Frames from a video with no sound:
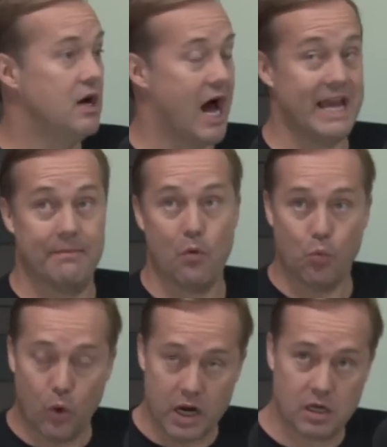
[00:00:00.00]
I am
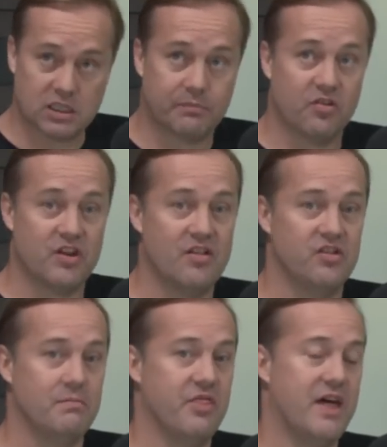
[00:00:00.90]
100%
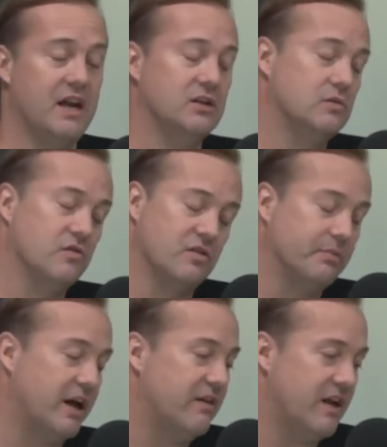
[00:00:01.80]
sympathetic towards the
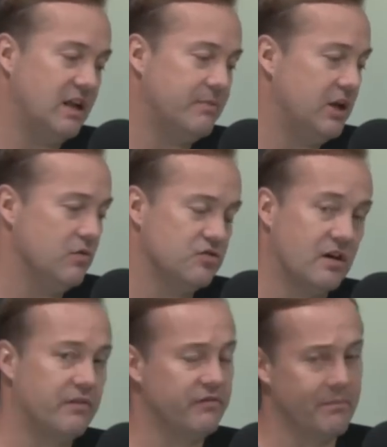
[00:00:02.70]
plight of anybody who is
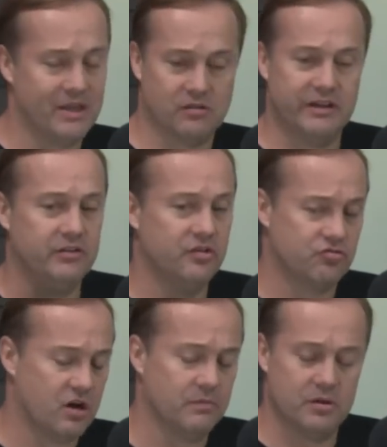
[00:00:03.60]
suffering from mental illness,
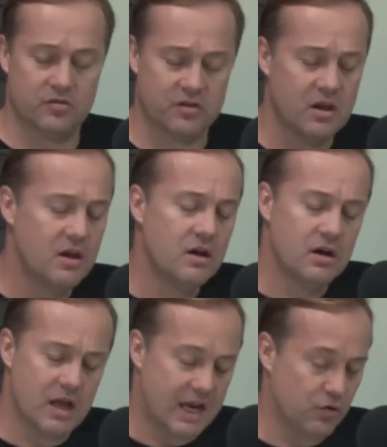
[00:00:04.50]
drug abuse,
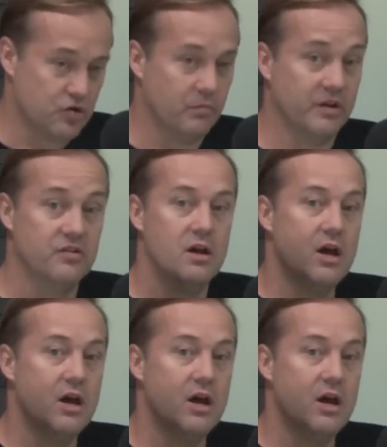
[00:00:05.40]
and who's homeless.